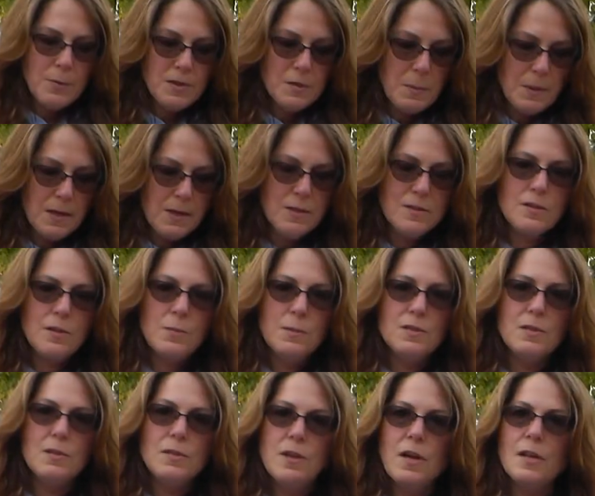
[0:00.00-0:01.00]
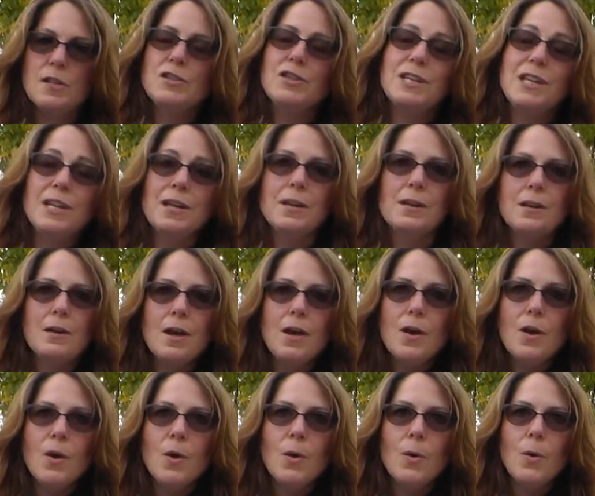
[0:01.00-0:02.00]
was because there was a dog she didn't
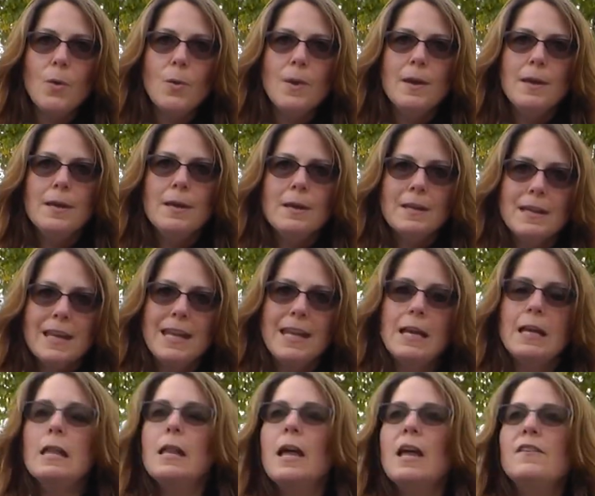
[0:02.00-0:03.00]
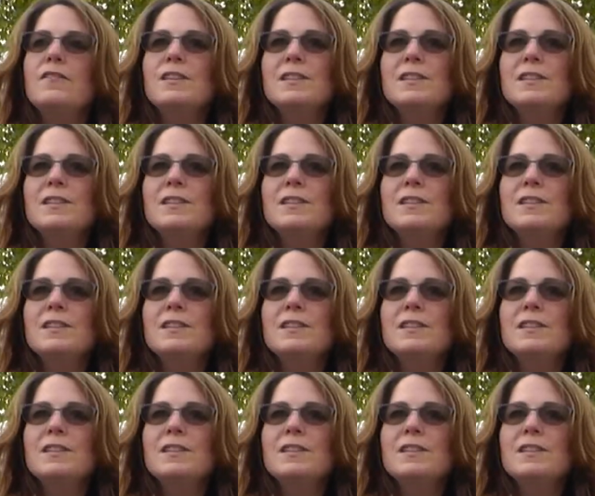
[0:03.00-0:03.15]
know. Right. Getting a lot of